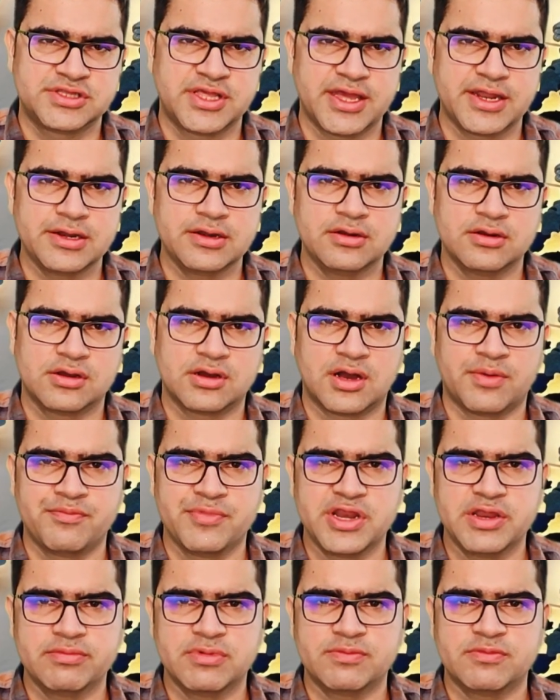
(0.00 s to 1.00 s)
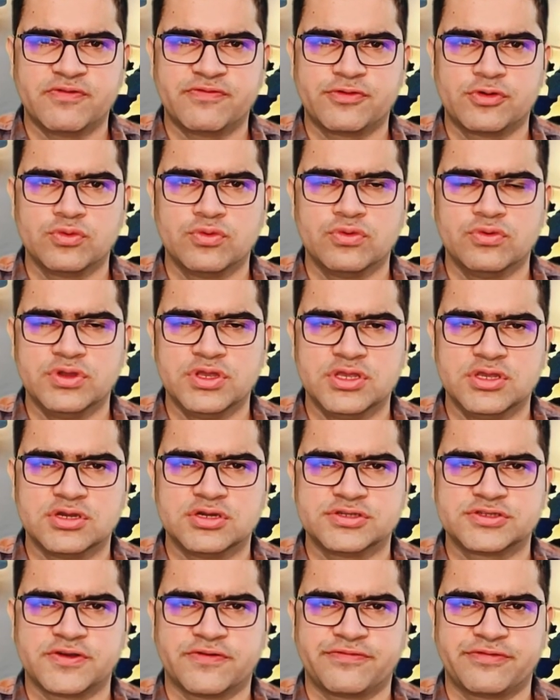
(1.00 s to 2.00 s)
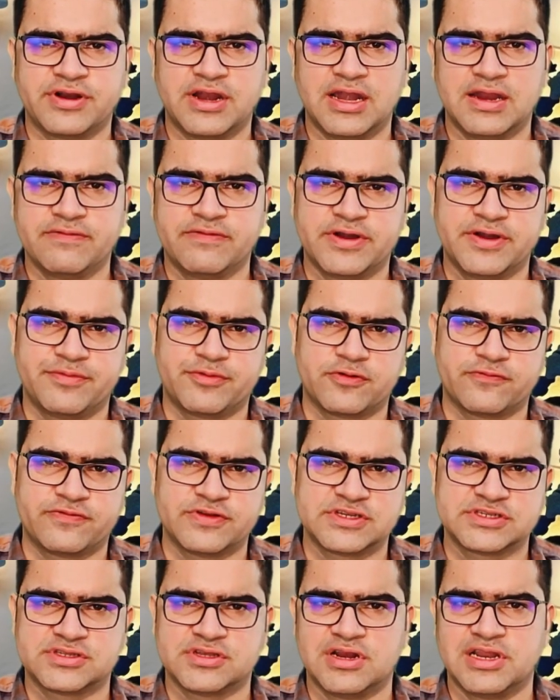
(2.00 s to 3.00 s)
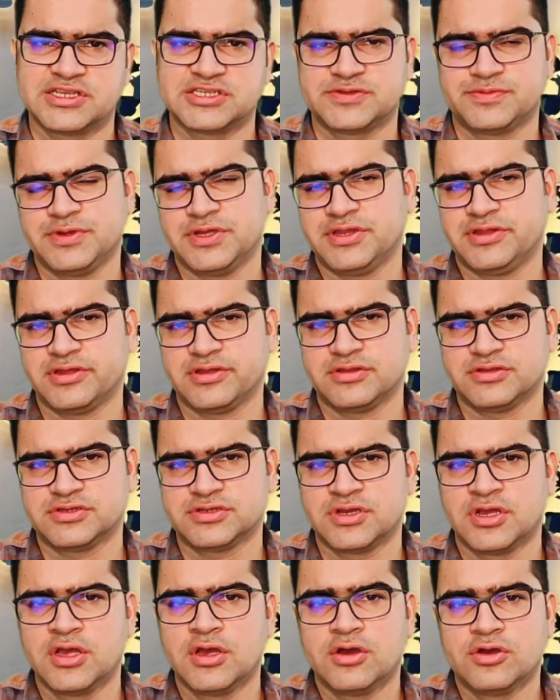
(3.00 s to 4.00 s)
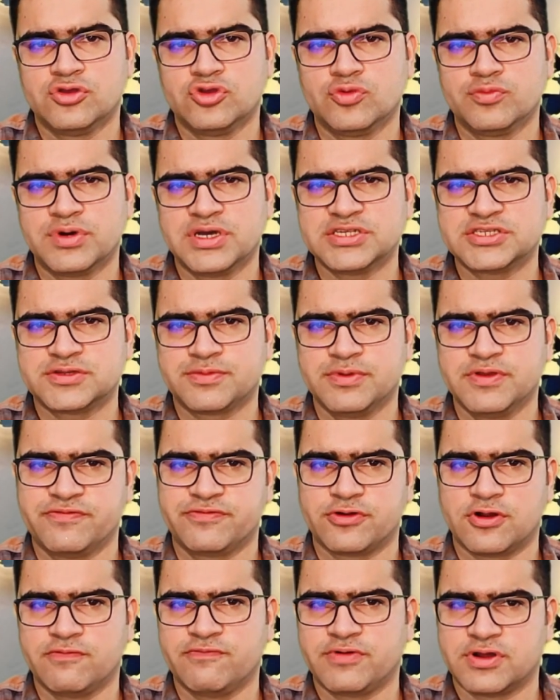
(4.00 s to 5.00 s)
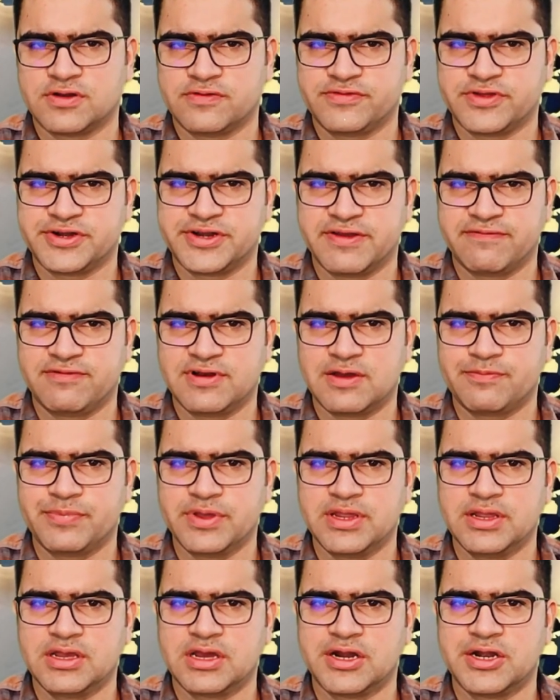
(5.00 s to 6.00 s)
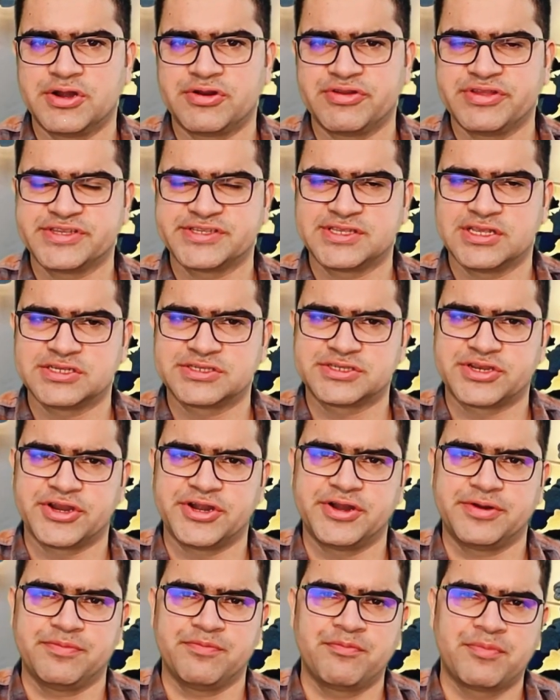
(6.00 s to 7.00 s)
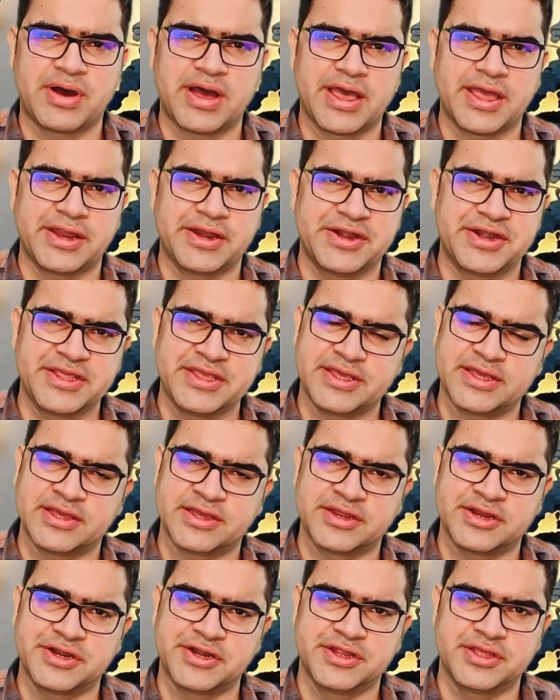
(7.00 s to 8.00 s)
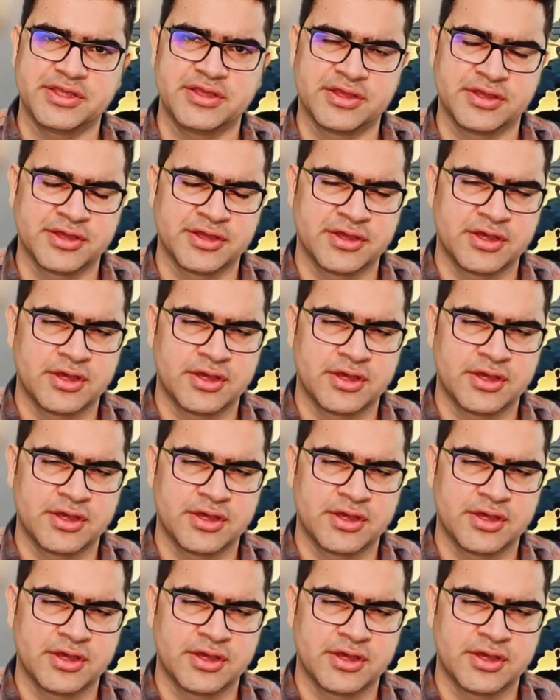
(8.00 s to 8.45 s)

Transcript: then a minimum of two years of relevant professional experience. You must be from one of the developing countries listed by DAAD.